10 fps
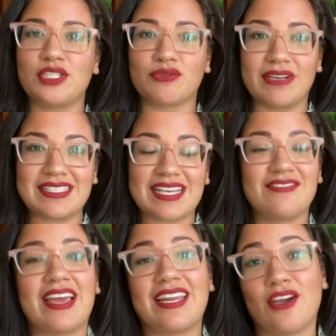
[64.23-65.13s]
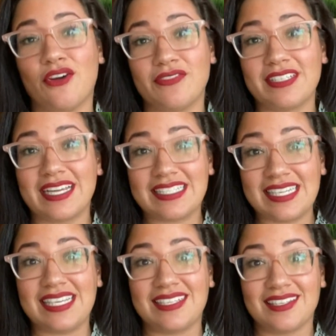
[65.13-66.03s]
your risk of getting COVID
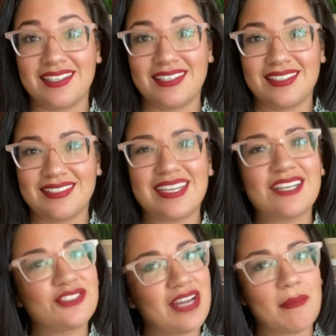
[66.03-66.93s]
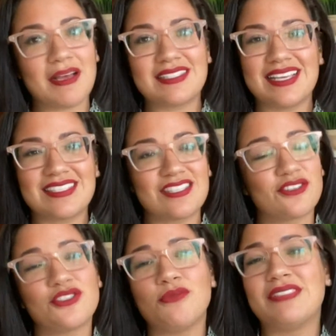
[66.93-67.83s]
19? Dr. Nabha says
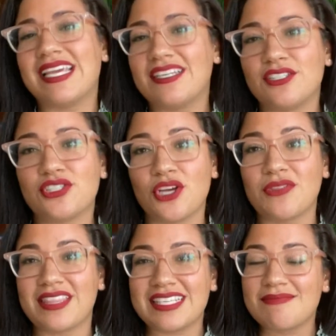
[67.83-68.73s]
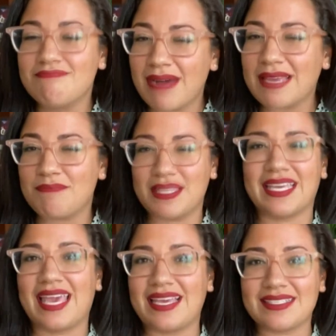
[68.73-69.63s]
there's no data to show that this might be
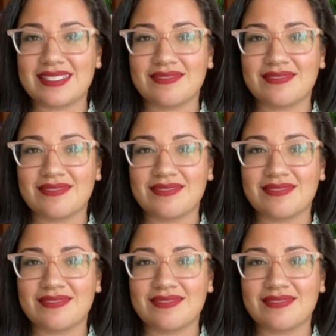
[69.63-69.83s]
the case.